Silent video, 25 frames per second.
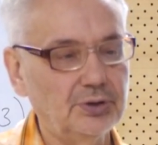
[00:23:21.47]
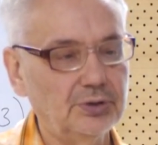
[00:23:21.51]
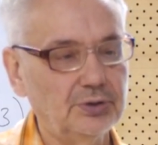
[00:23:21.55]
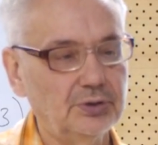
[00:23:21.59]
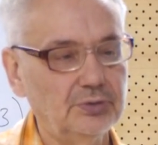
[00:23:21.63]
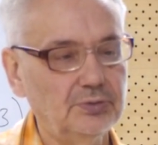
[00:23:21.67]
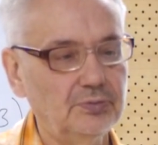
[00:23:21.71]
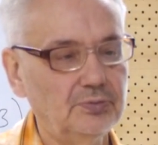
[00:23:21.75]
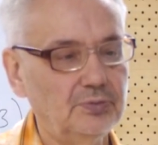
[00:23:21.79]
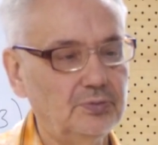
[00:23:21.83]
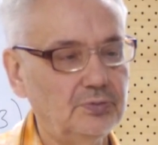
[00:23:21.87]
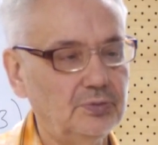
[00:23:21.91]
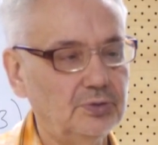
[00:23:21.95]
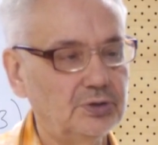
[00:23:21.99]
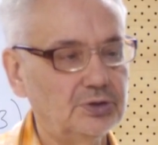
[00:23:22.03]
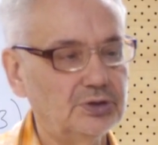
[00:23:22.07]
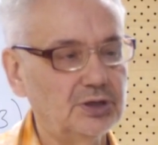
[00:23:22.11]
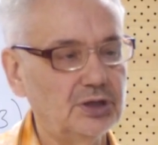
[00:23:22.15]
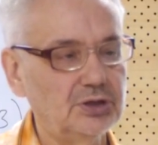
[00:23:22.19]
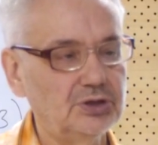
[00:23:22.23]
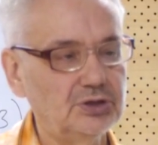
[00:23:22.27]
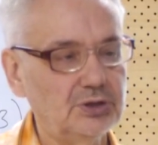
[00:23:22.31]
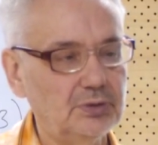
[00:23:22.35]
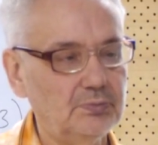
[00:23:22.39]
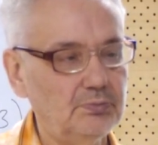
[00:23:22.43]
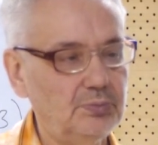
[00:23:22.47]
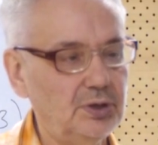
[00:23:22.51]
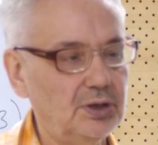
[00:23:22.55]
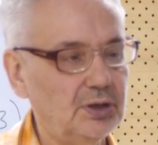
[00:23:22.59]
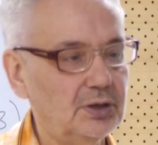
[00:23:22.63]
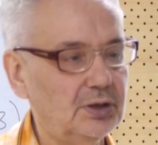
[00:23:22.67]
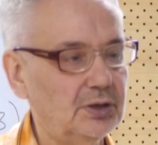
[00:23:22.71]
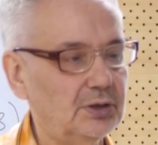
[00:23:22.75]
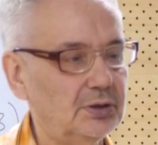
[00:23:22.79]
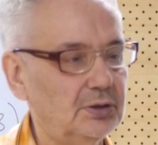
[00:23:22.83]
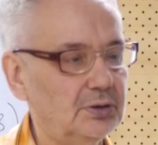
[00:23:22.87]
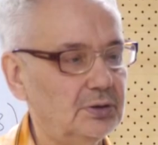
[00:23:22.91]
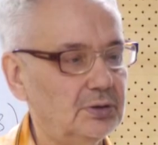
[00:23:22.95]
but such
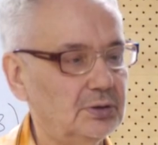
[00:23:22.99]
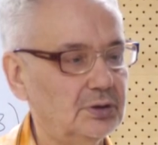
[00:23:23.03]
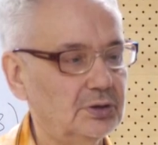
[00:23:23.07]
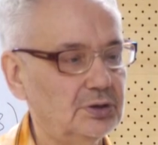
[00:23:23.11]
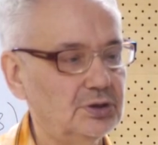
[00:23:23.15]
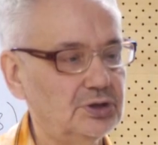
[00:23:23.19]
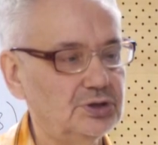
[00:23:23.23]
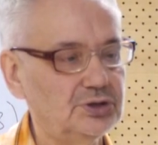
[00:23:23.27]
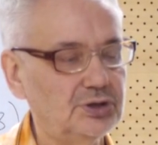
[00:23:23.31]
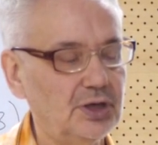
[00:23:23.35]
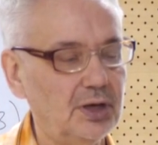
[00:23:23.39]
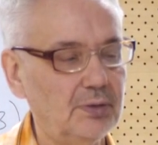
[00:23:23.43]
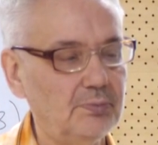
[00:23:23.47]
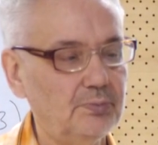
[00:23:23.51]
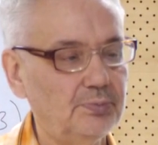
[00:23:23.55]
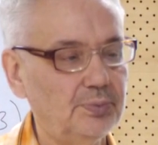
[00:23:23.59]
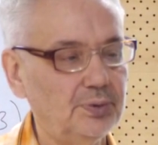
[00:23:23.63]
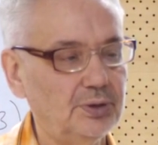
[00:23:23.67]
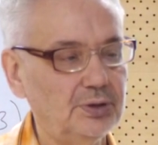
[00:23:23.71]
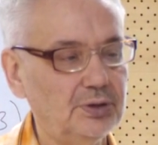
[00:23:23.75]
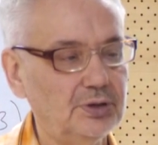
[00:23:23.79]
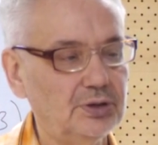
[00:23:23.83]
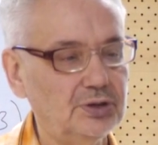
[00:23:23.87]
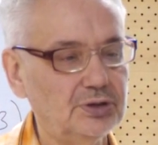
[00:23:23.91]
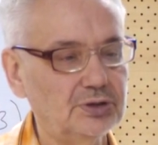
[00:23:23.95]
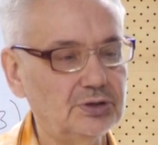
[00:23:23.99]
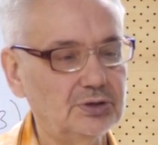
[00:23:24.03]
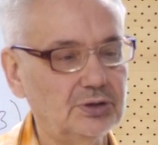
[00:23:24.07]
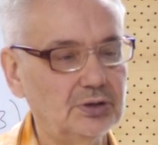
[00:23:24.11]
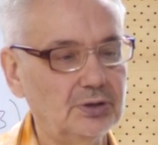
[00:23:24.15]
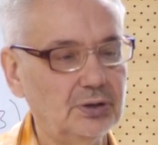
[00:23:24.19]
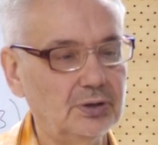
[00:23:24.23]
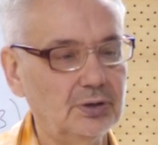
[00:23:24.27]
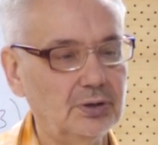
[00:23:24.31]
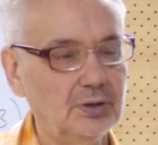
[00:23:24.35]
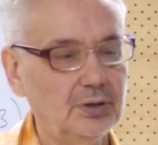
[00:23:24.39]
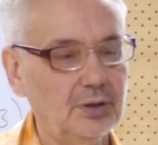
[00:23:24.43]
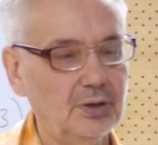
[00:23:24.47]
a big jump
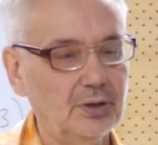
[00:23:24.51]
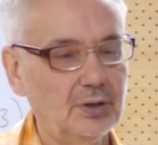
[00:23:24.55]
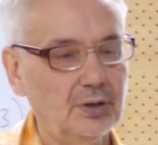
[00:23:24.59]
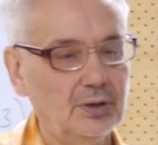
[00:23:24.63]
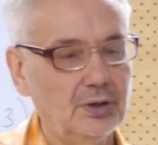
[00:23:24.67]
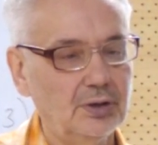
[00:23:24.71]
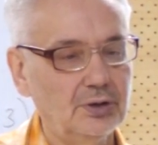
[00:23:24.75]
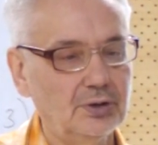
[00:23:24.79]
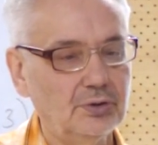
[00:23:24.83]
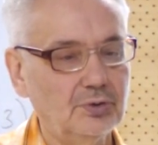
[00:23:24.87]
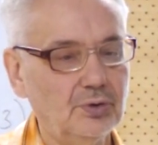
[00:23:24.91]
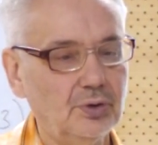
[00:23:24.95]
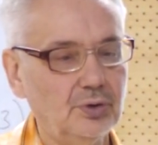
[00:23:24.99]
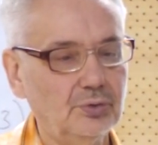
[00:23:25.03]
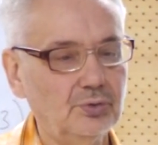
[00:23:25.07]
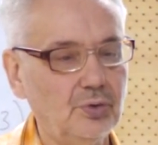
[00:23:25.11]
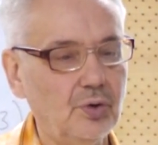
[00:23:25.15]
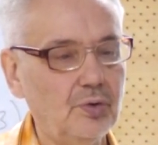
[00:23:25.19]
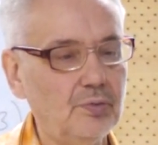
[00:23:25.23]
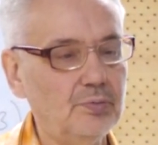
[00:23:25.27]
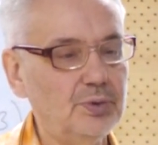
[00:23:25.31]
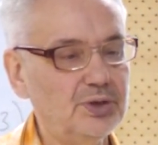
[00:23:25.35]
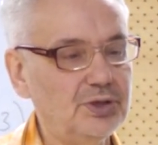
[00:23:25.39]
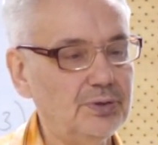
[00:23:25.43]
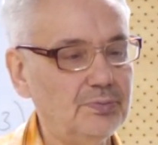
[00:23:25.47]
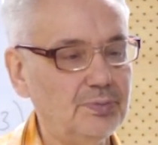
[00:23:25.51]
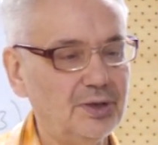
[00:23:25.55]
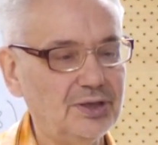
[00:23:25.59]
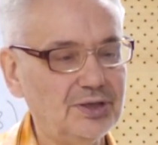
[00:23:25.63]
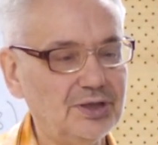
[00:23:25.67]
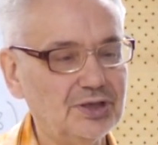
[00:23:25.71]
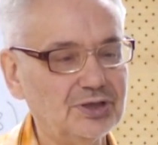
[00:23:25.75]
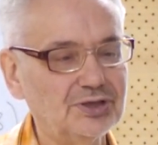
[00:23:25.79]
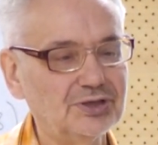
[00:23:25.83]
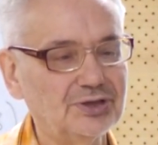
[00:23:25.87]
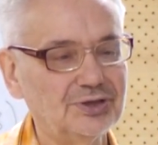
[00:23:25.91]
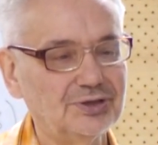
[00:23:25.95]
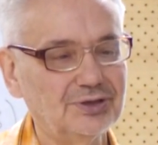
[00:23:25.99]
is
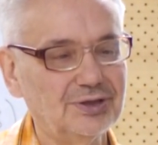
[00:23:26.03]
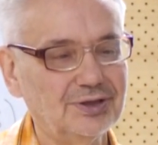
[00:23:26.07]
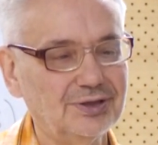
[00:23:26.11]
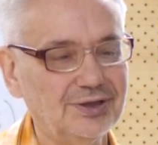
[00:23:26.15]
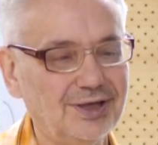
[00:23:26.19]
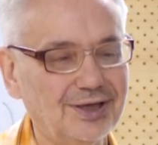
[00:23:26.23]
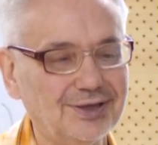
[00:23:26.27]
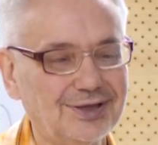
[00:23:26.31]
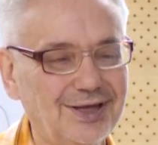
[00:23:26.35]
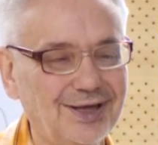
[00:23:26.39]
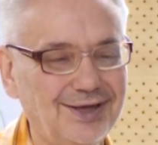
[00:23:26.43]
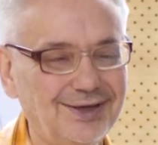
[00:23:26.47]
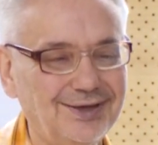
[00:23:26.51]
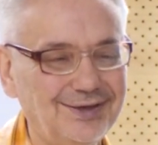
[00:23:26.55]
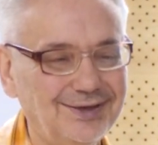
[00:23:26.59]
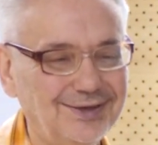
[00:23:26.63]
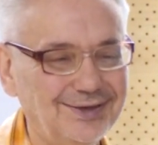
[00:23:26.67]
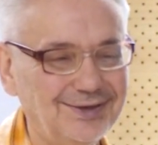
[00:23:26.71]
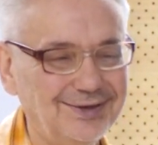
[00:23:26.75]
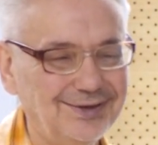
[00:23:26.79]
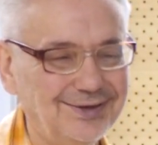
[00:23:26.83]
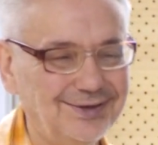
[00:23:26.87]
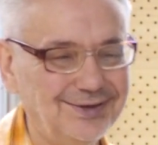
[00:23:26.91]
nobody managed it yet.